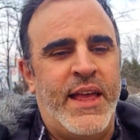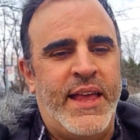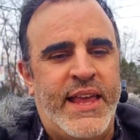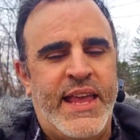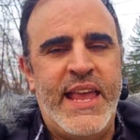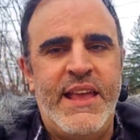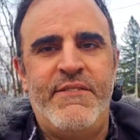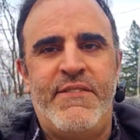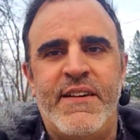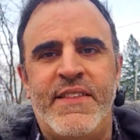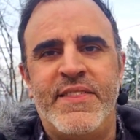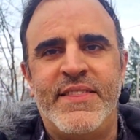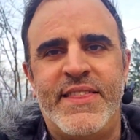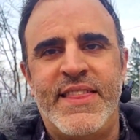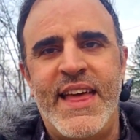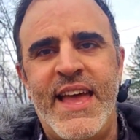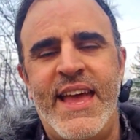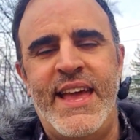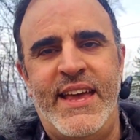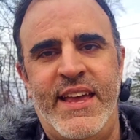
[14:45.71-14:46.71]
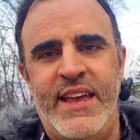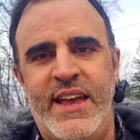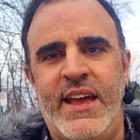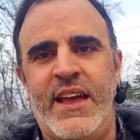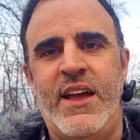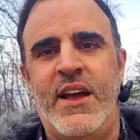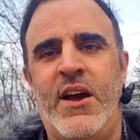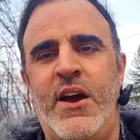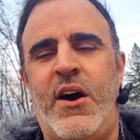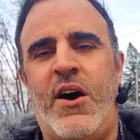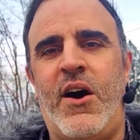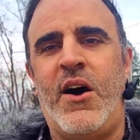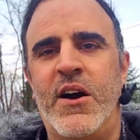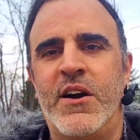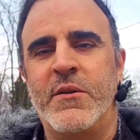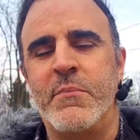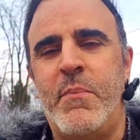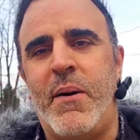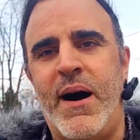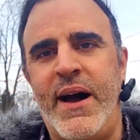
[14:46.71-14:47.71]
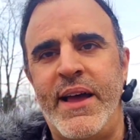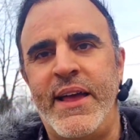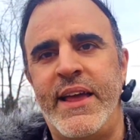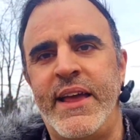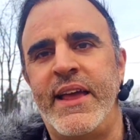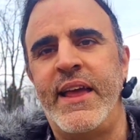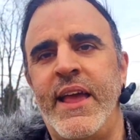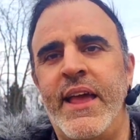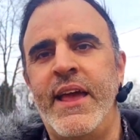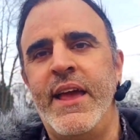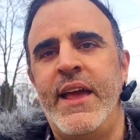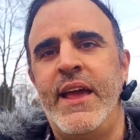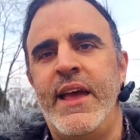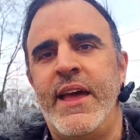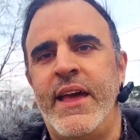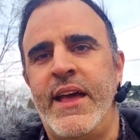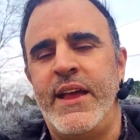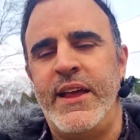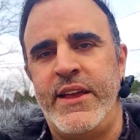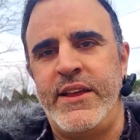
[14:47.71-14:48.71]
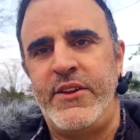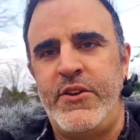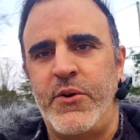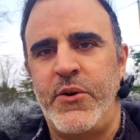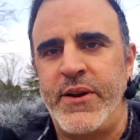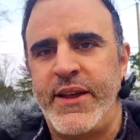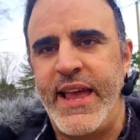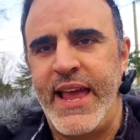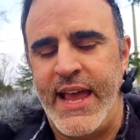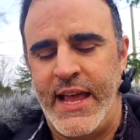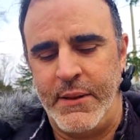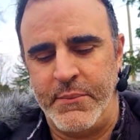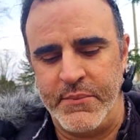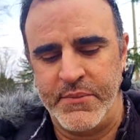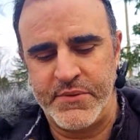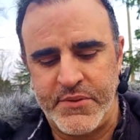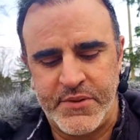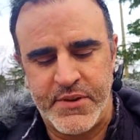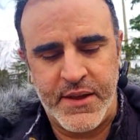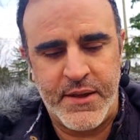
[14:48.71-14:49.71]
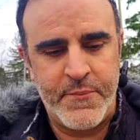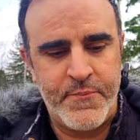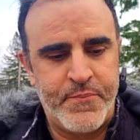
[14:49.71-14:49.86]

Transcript: Even they aren't buying your games.